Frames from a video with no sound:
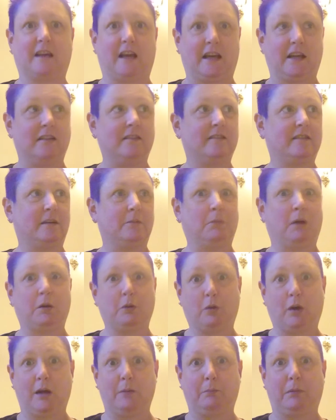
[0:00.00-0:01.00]
And I'm
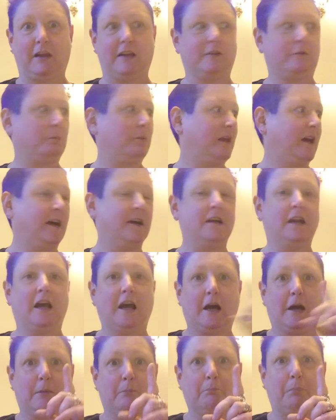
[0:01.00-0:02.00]
quite pleased with that.
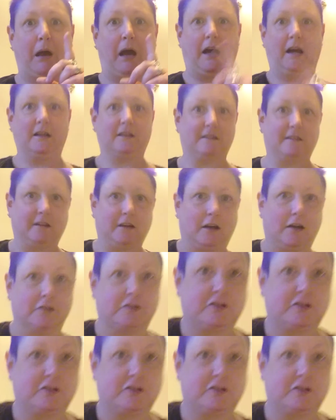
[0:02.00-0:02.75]
But I'll